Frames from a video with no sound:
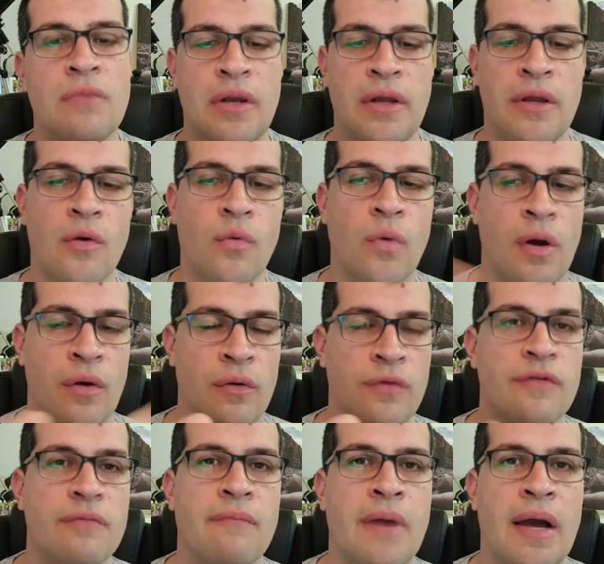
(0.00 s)
little
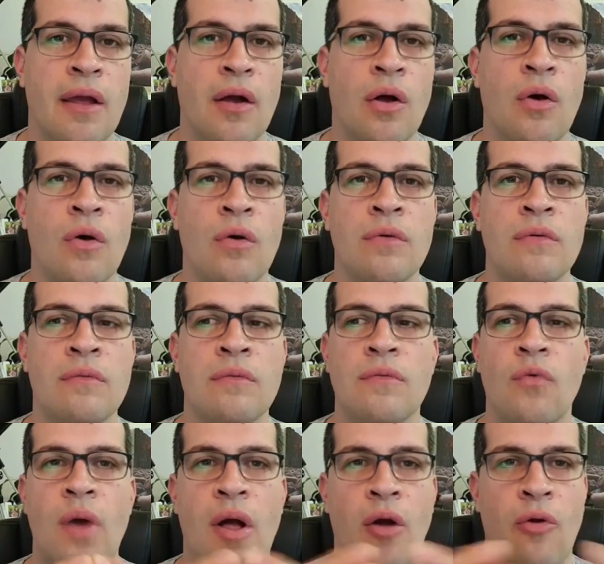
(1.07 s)
world, my own
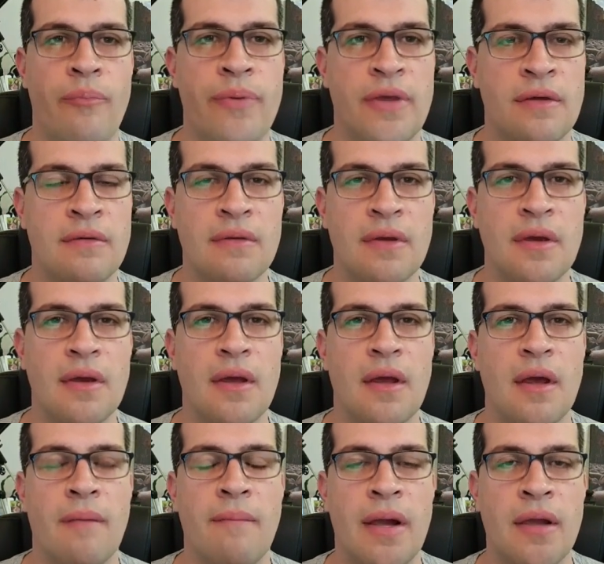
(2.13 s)
well-being,
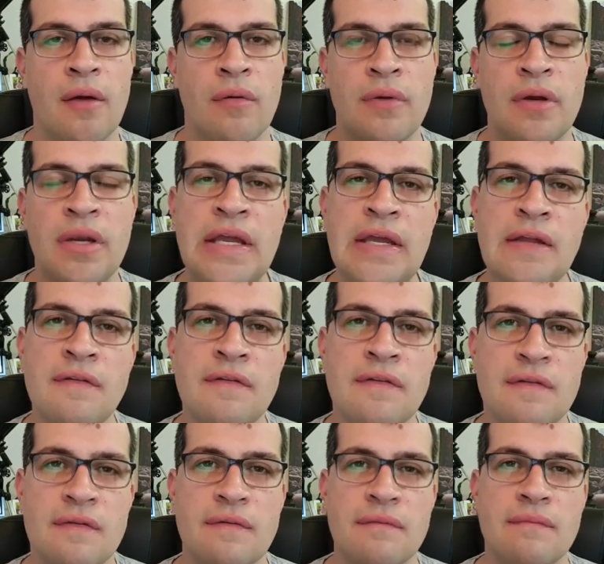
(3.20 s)
my own
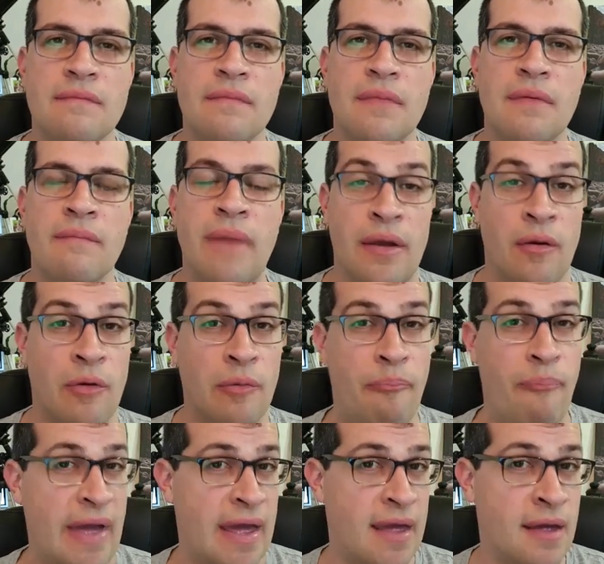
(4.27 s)
needs, my own
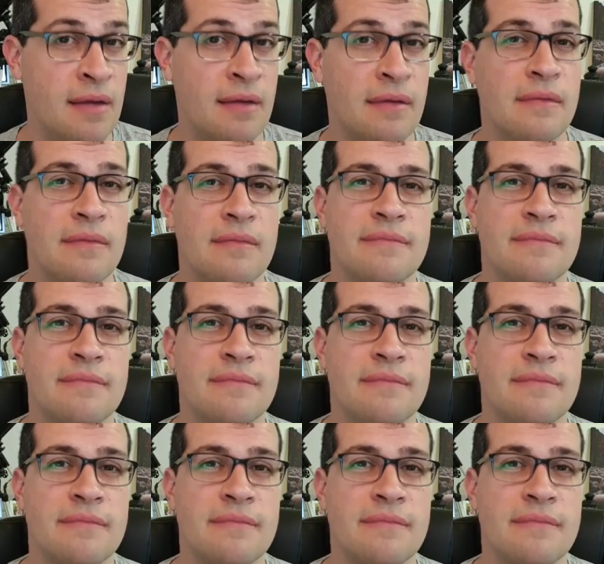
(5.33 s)
pain,